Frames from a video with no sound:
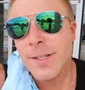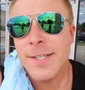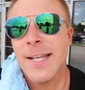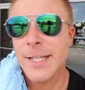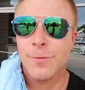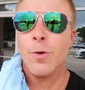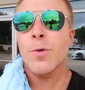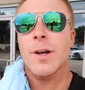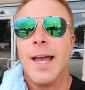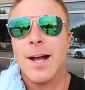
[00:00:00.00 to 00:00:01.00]
successful
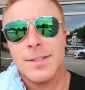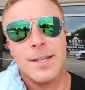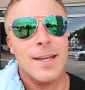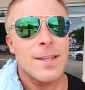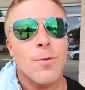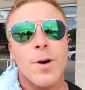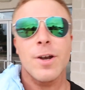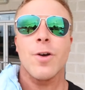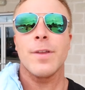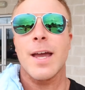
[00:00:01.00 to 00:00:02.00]
workout in the one
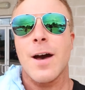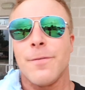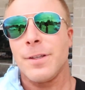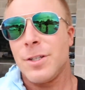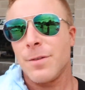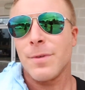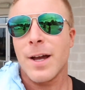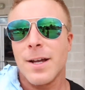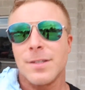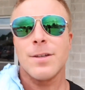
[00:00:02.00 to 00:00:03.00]
and only Alphalete gym,
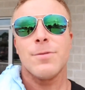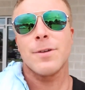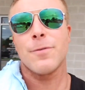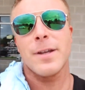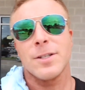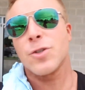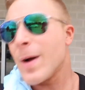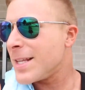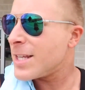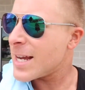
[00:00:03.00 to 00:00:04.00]
guys. It was a freaking
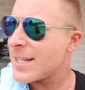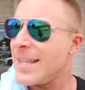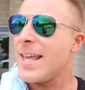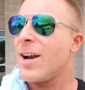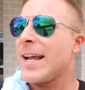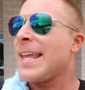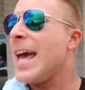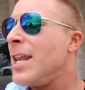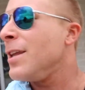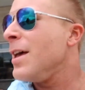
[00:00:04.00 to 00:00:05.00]
sweat sesh in there
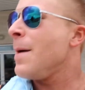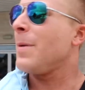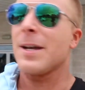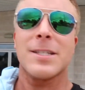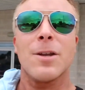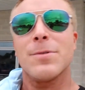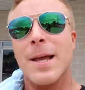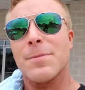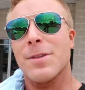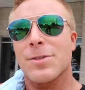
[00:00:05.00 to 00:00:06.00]
again. Like I said, it was
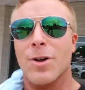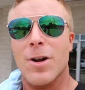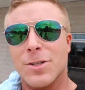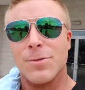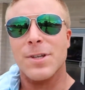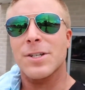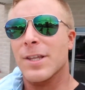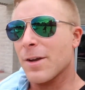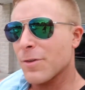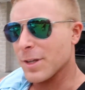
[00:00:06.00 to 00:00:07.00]
empty to start, so it was
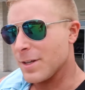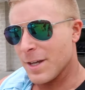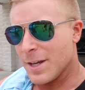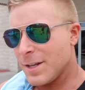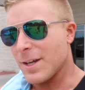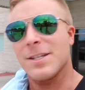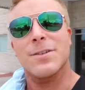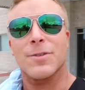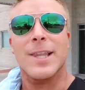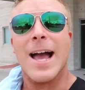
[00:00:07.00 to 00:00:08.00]
actually like really nice
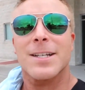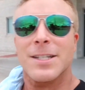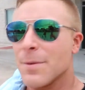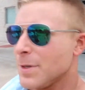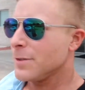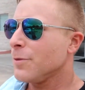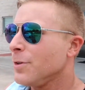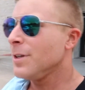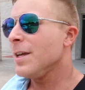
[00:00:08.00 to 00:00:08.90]
and relaxing and peaceful.